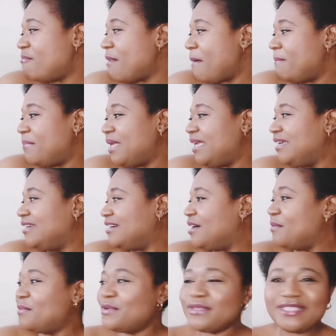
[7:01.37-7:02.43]
my big
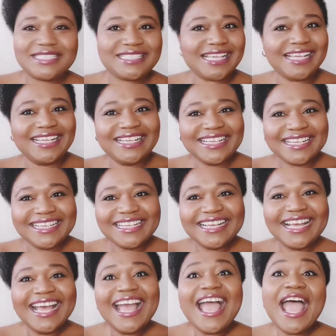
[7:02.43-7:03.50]
awards.
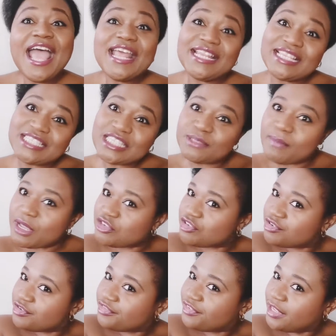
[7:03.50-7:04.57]
This is my
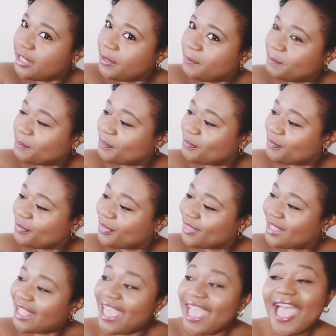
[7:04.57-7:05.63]
trophy,
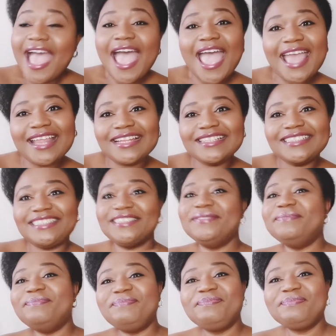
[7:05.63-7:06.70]
and
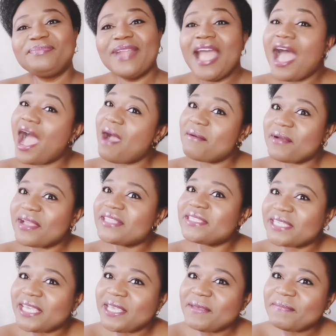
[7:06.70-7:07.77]
I'm going
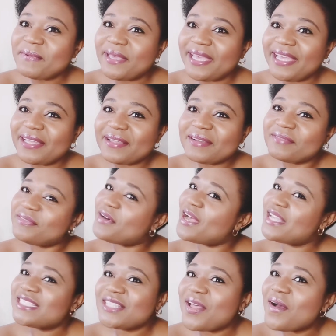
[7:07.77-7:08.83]
to keep it for
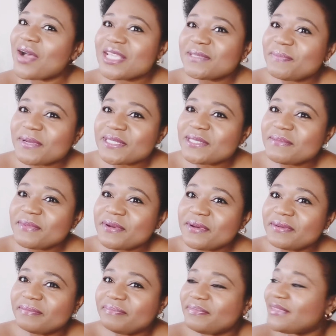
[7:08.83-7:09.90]
as long as
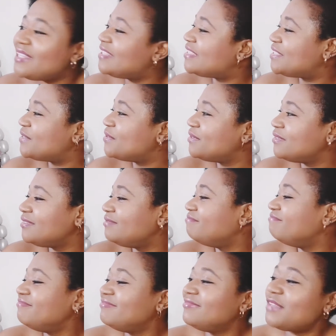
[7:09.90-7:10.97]
possible, until
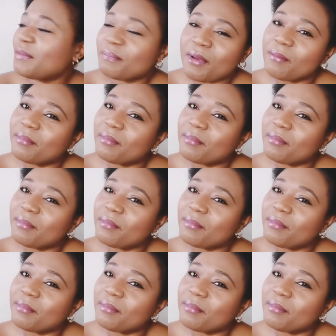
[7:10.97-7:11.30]
the